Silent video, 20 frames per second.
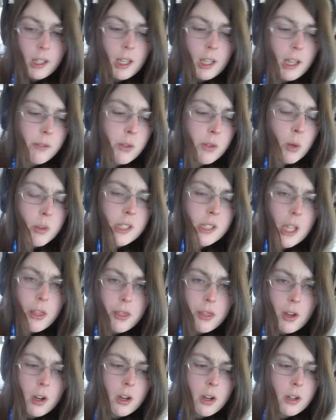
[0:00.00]
If there was a
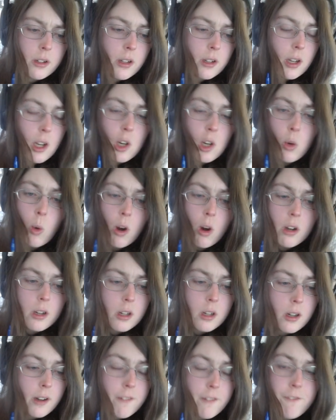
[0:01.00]
third, a
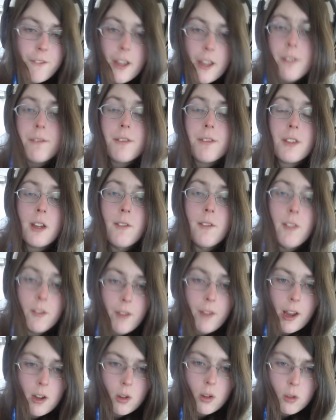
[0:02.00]
quarter, a fifth of the
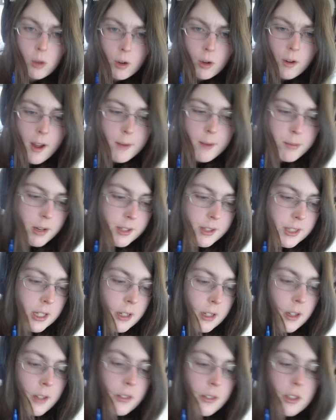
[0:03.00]
vinyl chloride
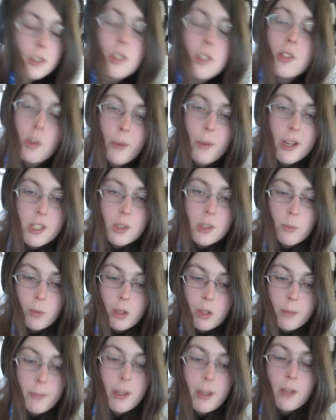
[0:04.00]
present, the situation would
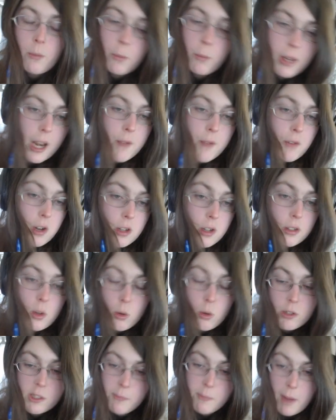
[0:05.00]
have been whatever
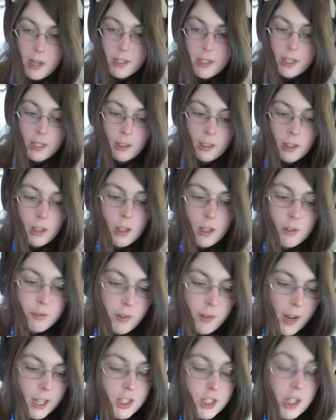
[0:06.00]
corresponding
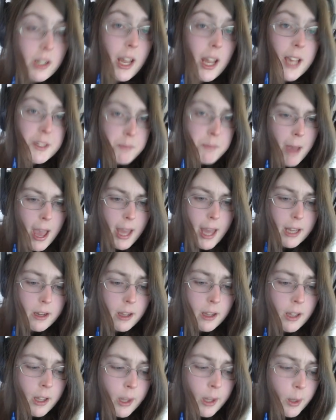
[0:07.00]
fraction as bad.
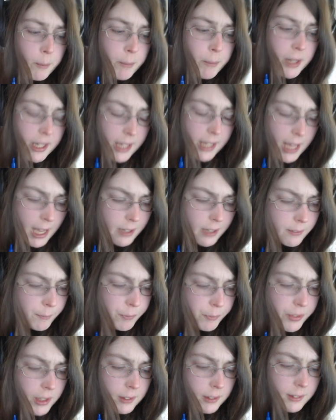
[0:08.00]
But again,
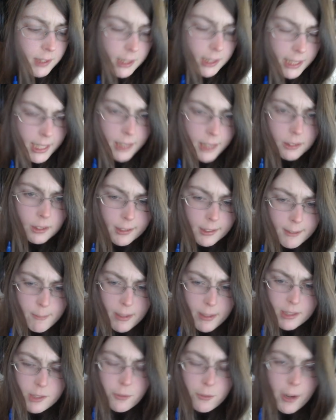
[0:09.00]
the legal
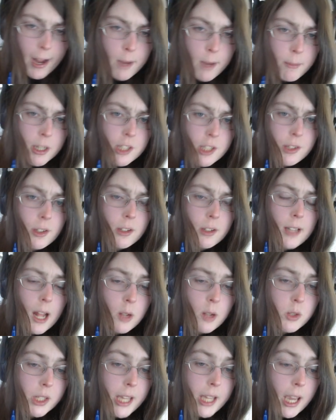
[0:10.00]
limits for how much they're
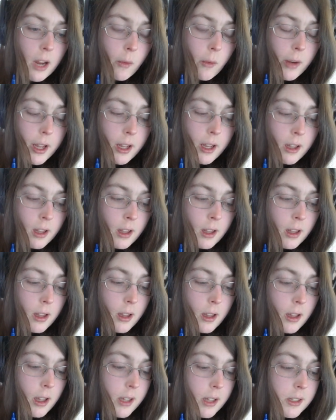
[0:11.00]
allowed to carry,
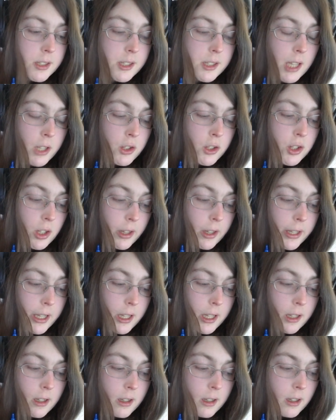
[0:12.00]

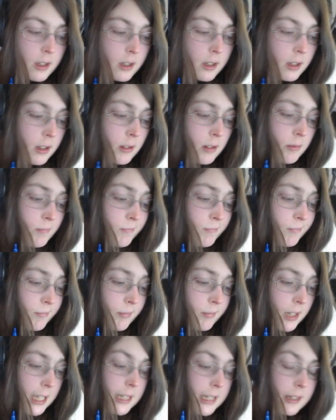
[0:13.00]
essentially,
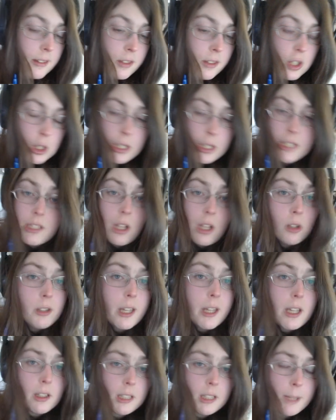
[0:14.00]
there is no
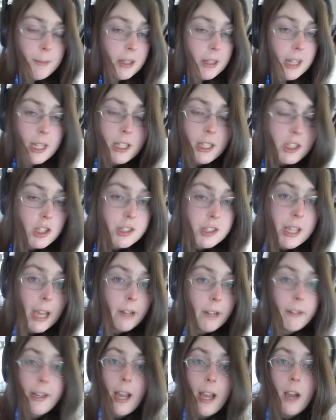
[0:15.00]
legal limit. They can just
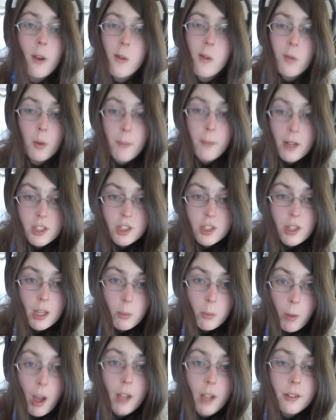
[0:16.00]
carry however much they
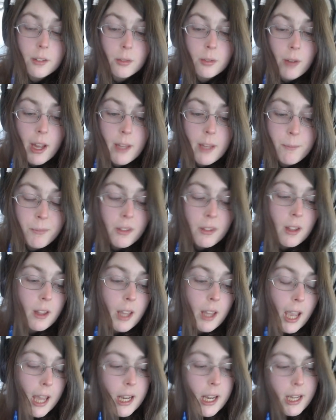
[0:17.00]
want, right?
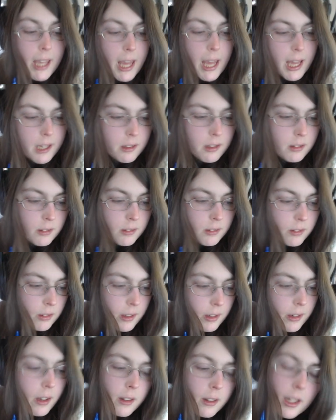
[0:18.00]
And again,
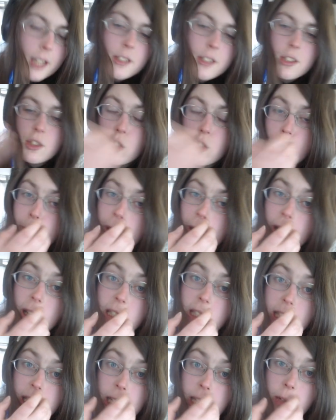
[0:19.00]
let's assume there is
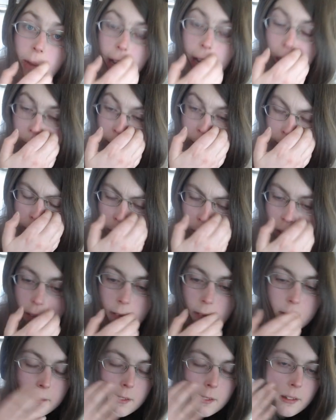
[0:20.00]
a derailment.
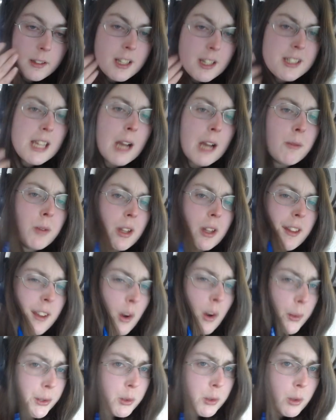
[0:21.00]
Is that really
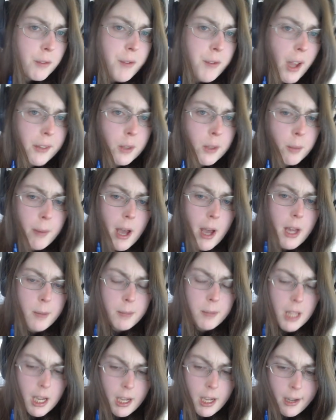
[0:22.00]
going to affect their bottom
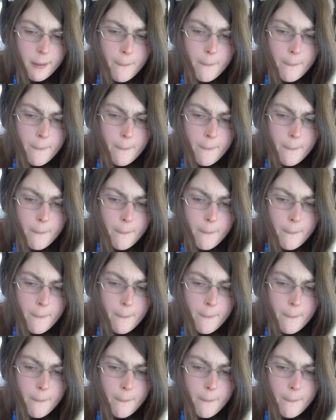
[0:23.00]
line?